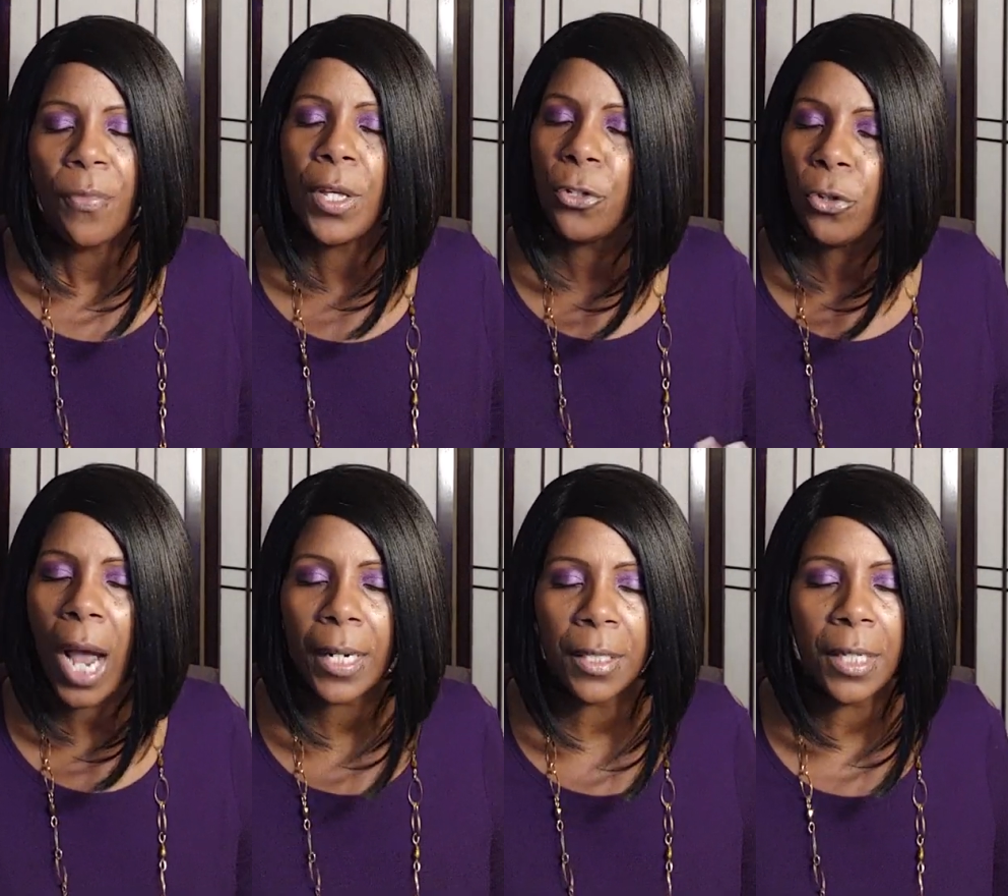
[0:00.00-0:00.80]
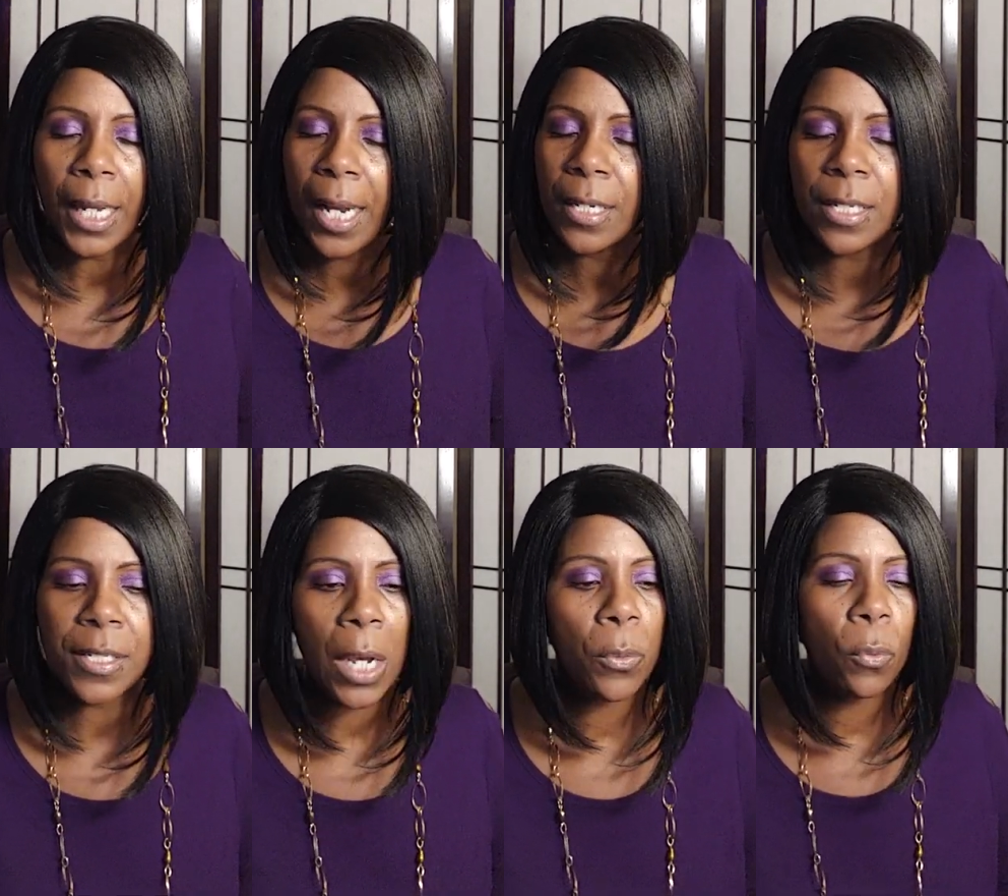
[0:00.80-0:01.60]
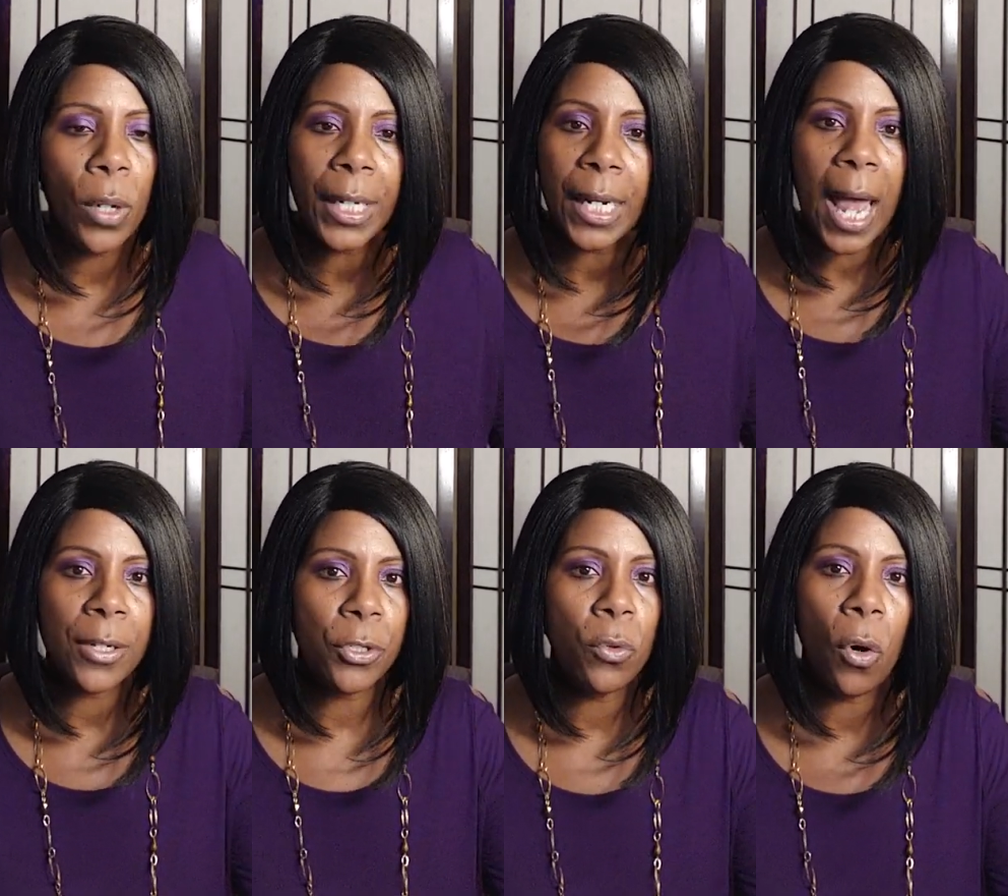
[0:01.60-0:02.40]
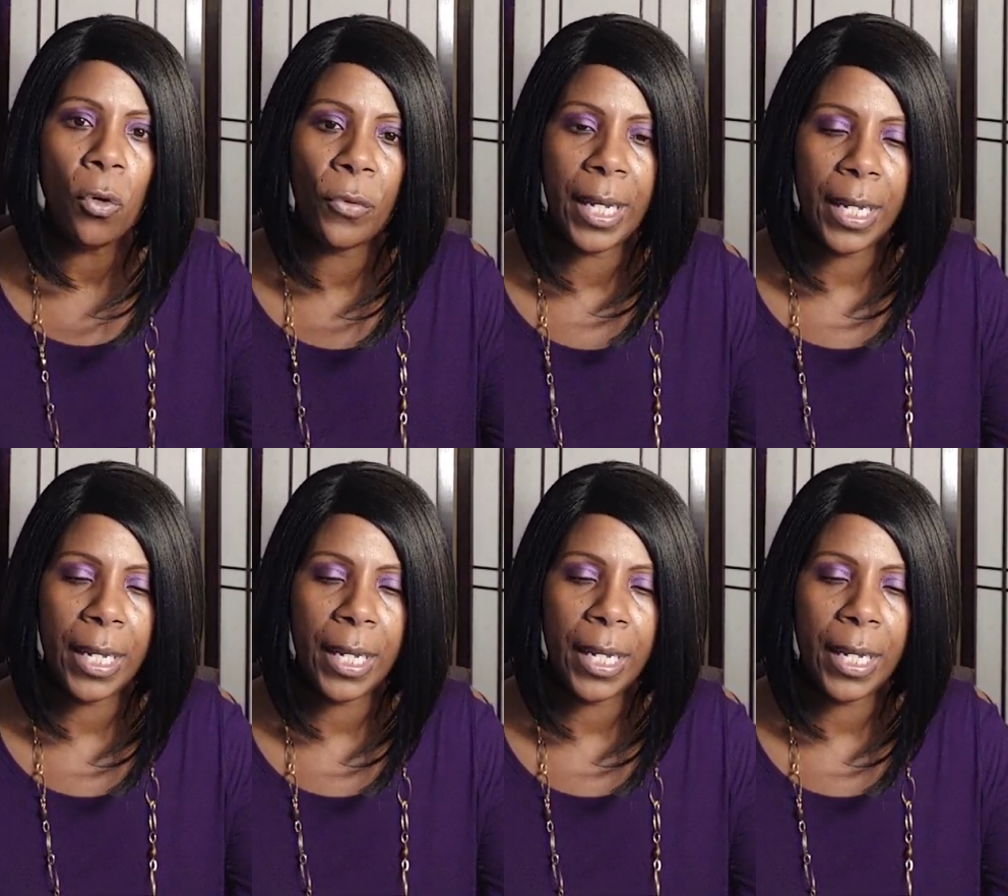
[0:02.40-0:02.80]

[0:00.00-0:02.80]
then you got to look at it and say, well, what can I do over